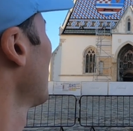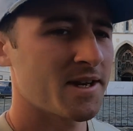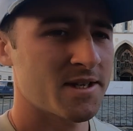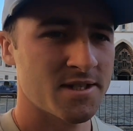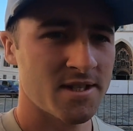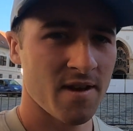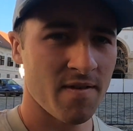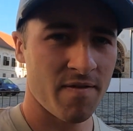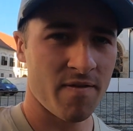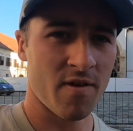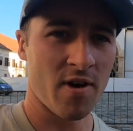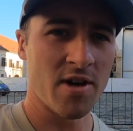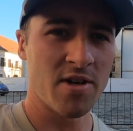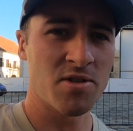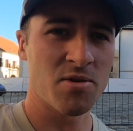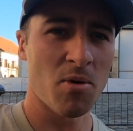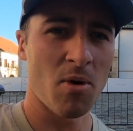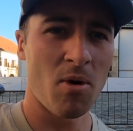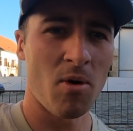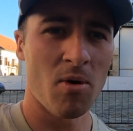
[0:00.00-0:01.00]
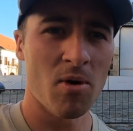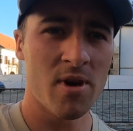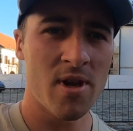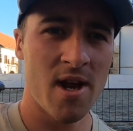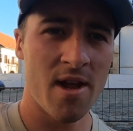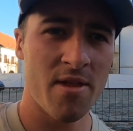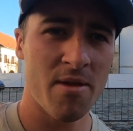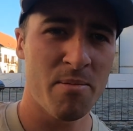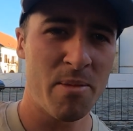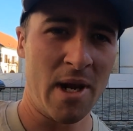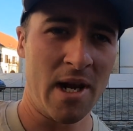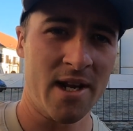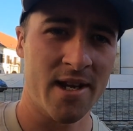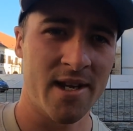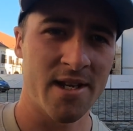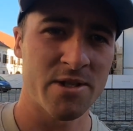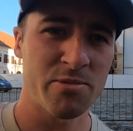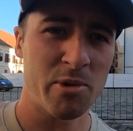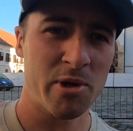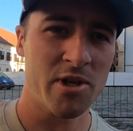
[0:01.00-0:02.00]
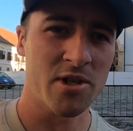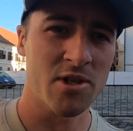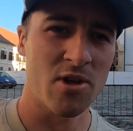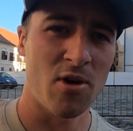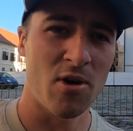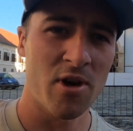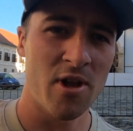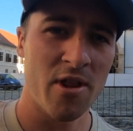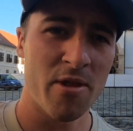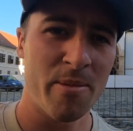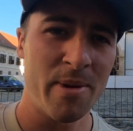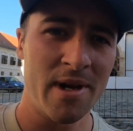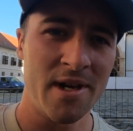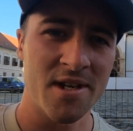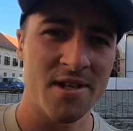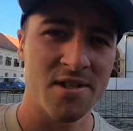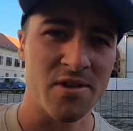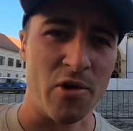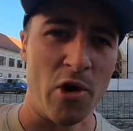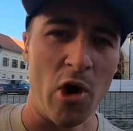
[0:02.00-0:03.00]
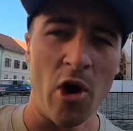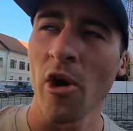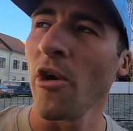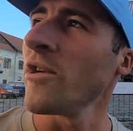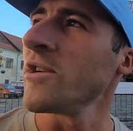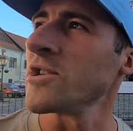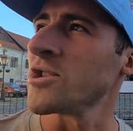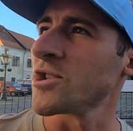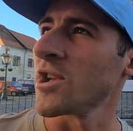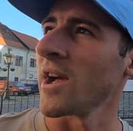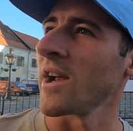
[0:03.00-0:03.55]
And it's different to all the other buildings because all the other buildings have got orange